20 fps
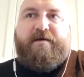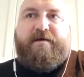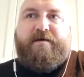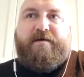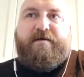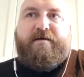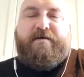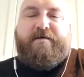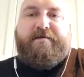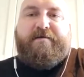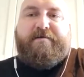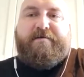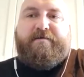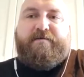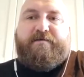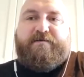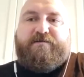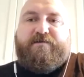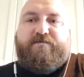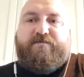So if
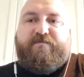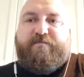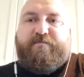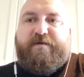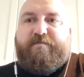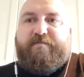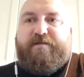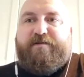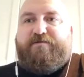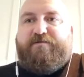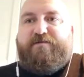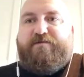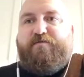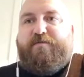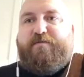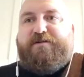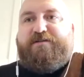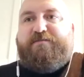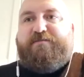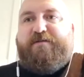people don't know much
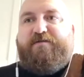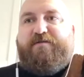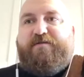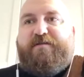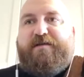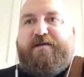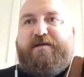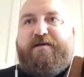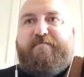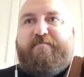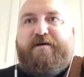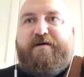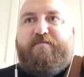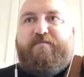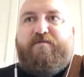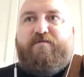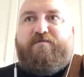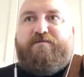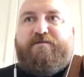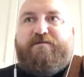about
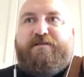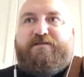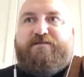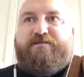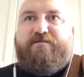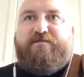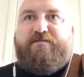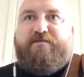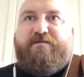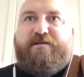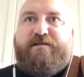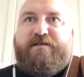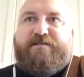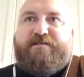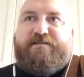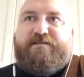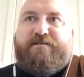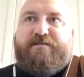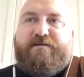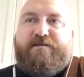bipolar disorder,
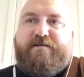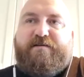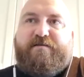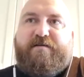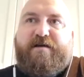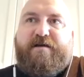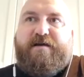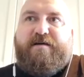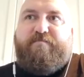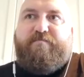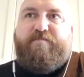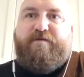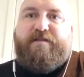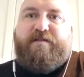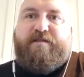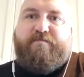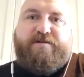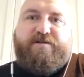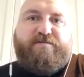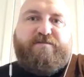it's pretty
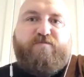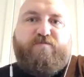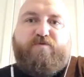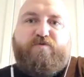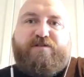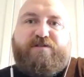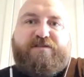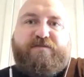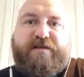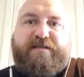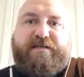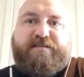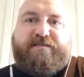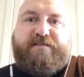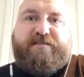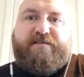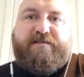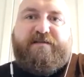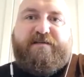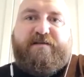much mood swings.
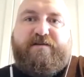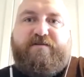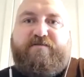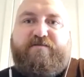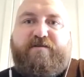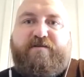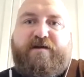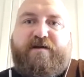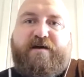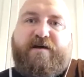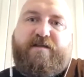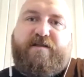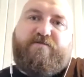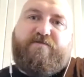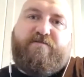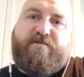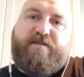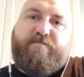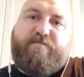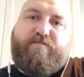You're either
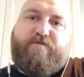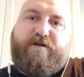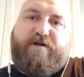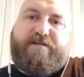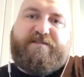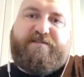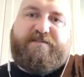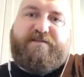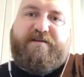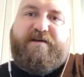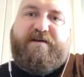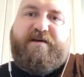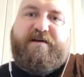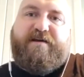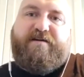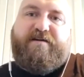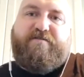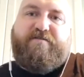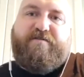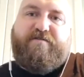depressed
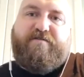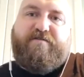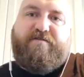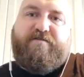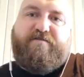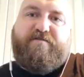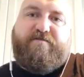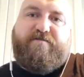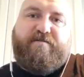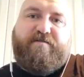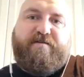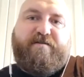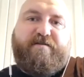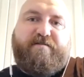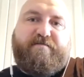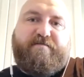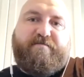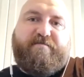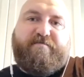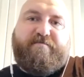or you're
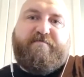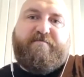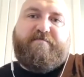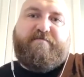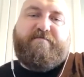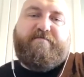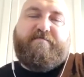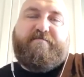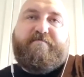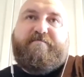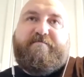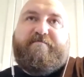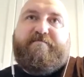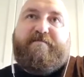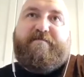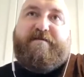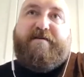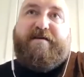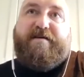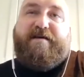
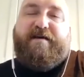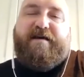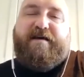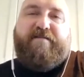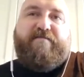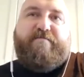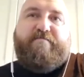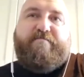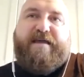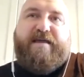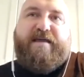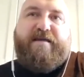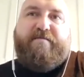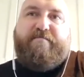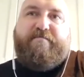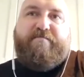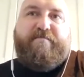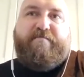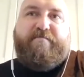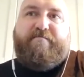have a
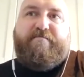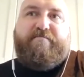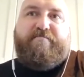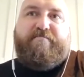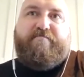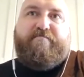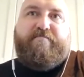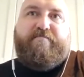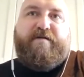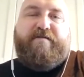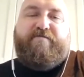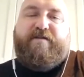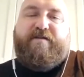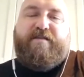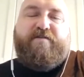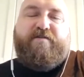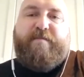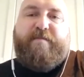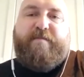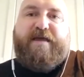period of
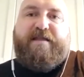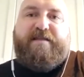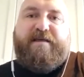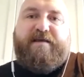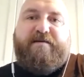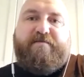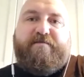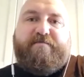mania.